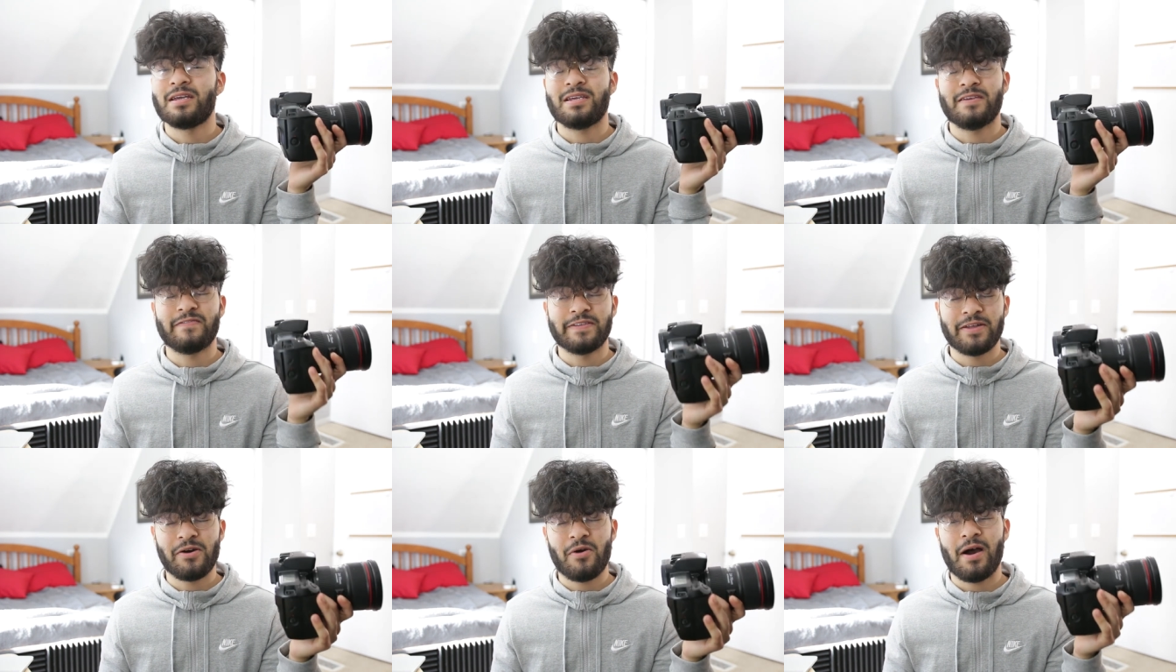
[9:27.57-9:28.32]
even
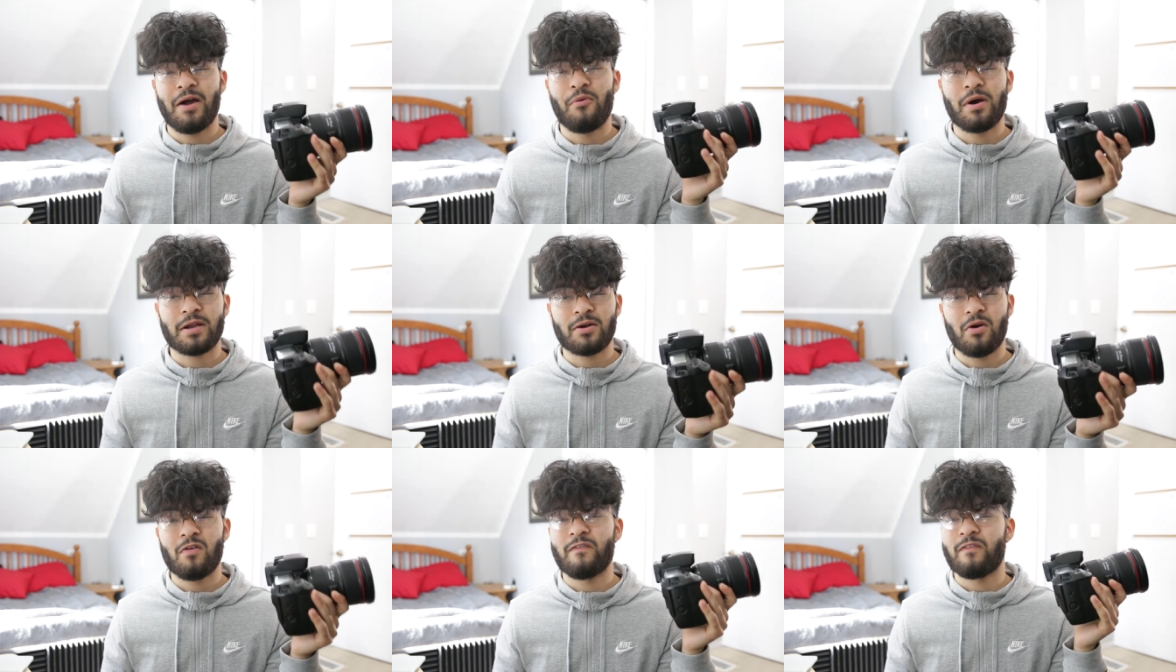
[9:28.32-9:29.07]
though I want to
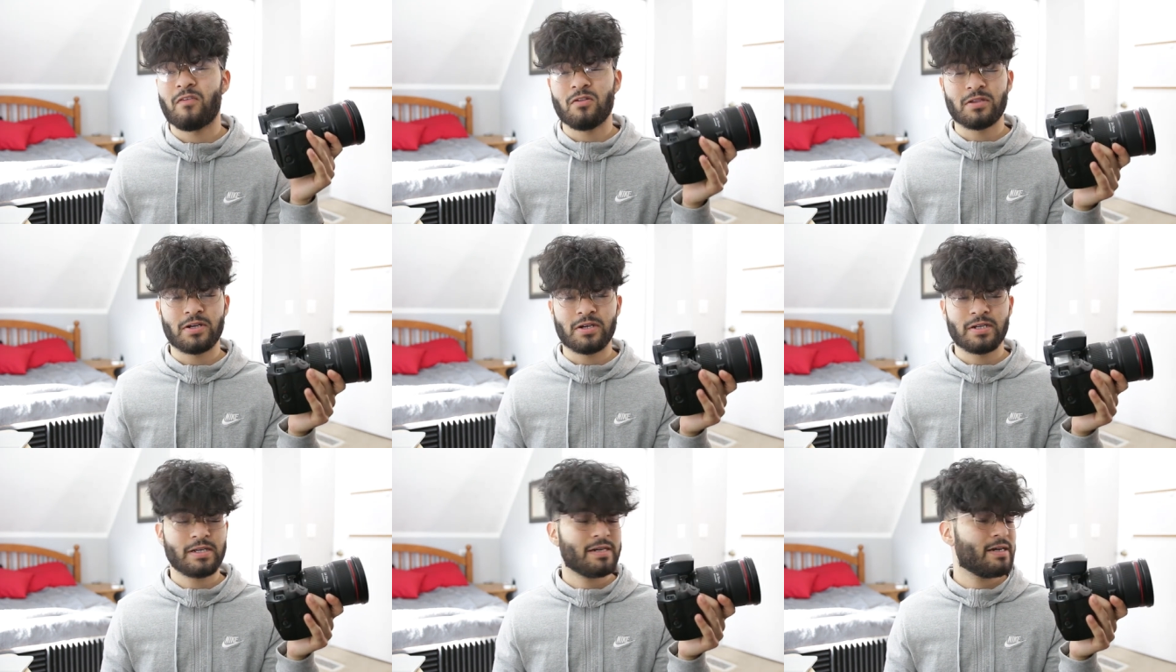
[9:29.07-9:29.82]
go full
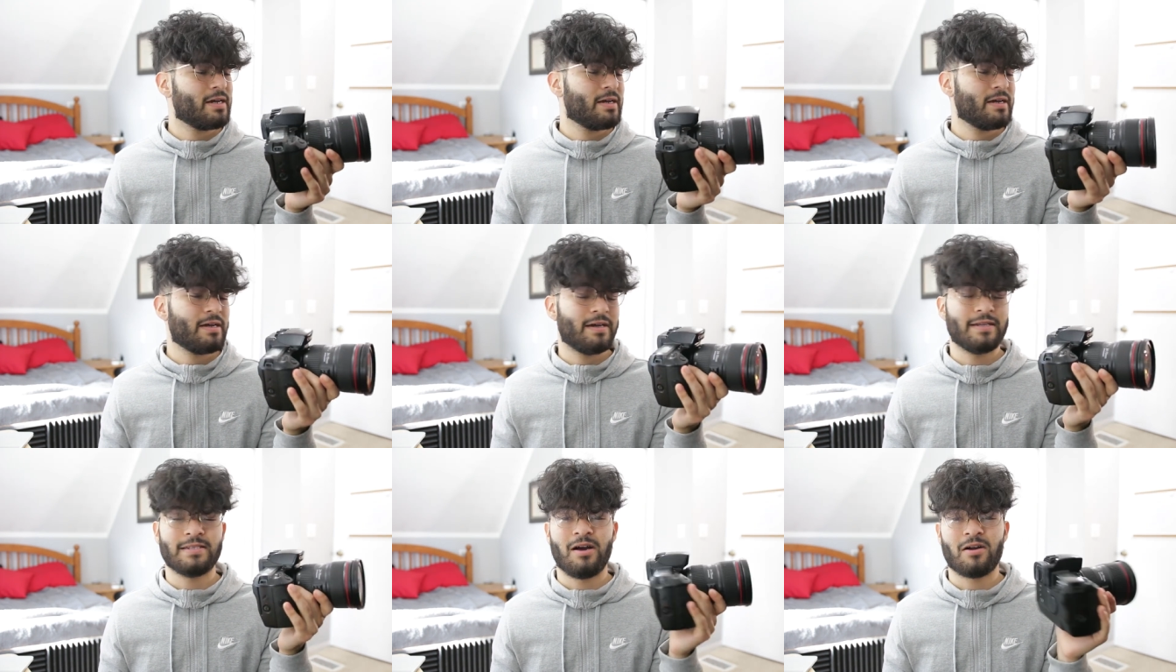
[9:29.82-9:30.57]
nerd
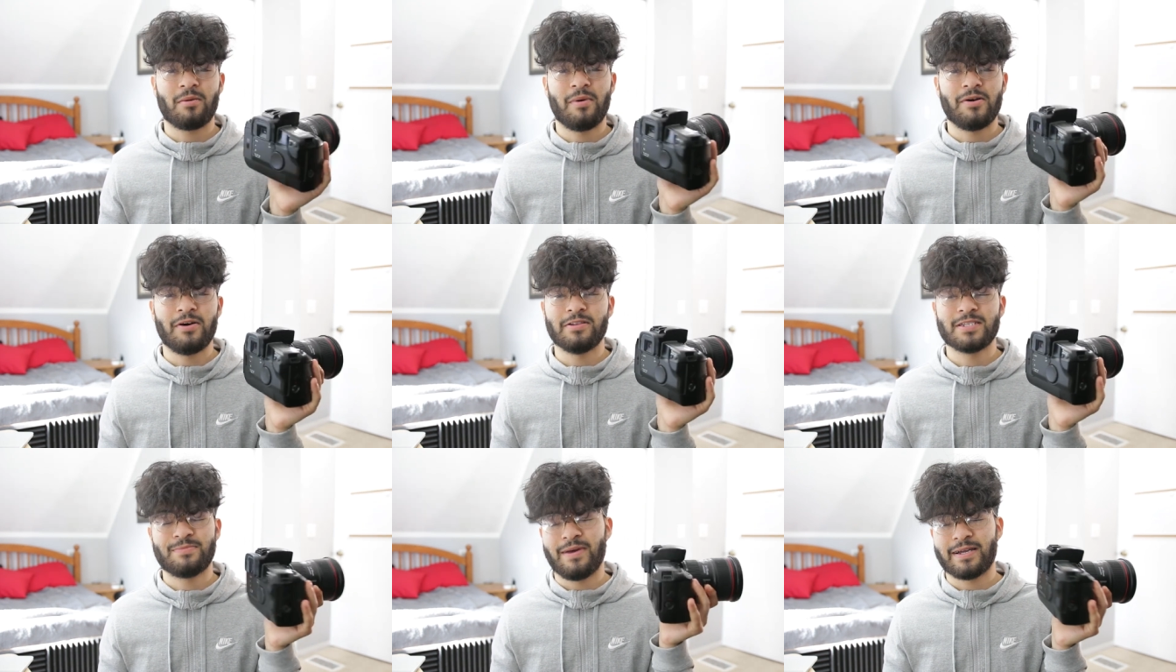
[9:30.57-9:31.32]
and talk about all
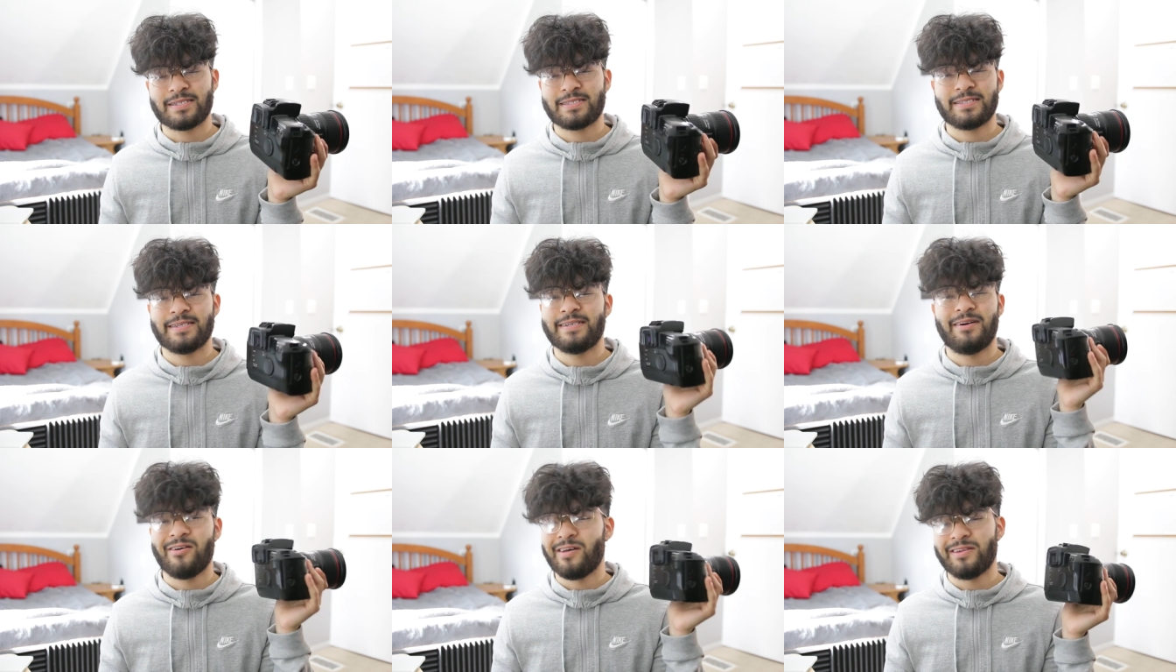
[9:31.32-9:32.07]
the specs
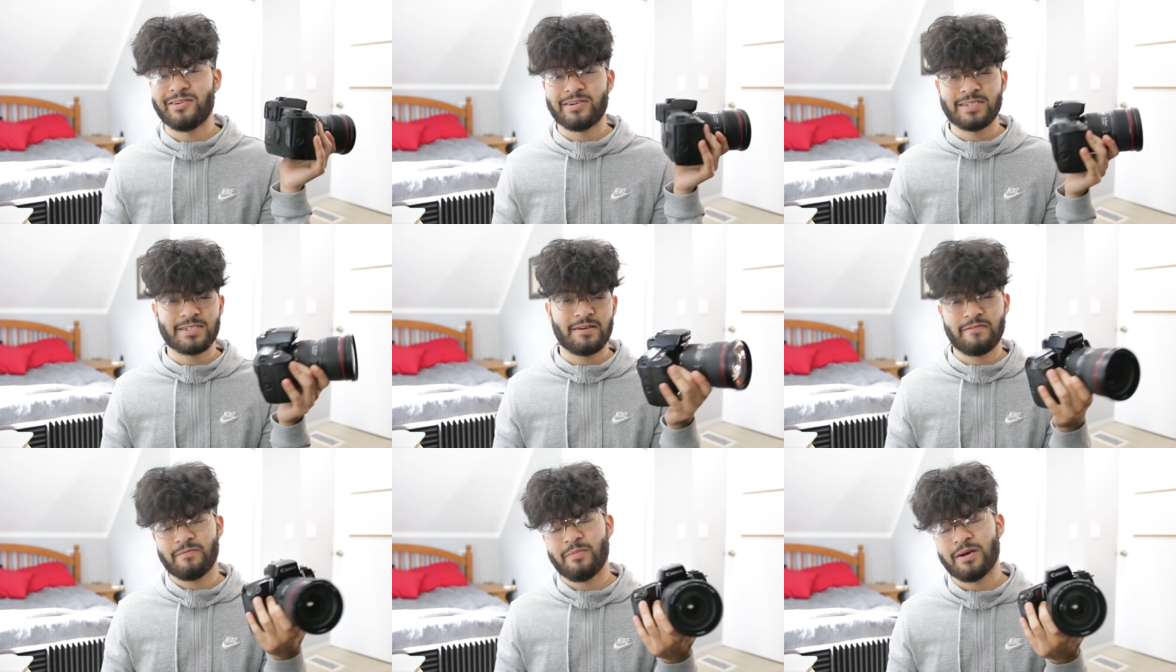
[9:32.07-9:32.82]
and all that nerdy
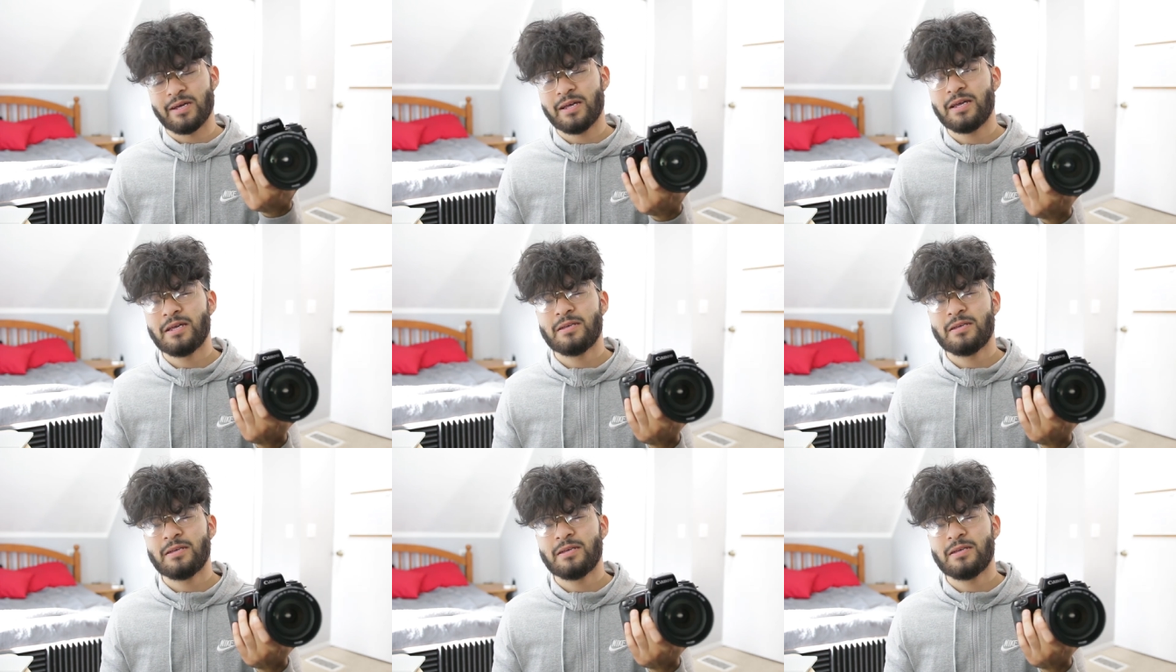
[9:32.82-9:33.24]
stuff, but